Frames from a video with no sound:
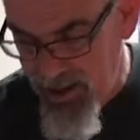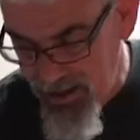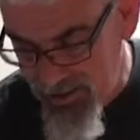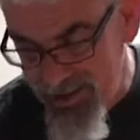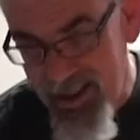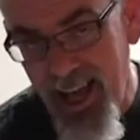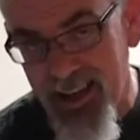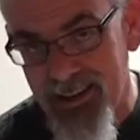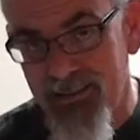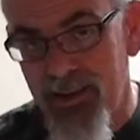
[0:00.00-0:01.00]
And
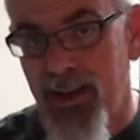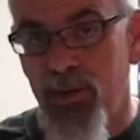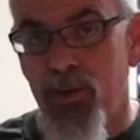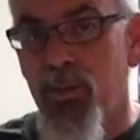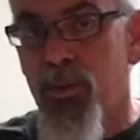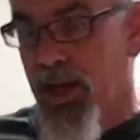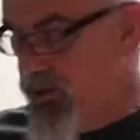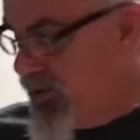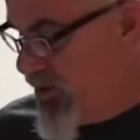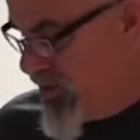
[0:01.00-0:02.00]
then what I'll do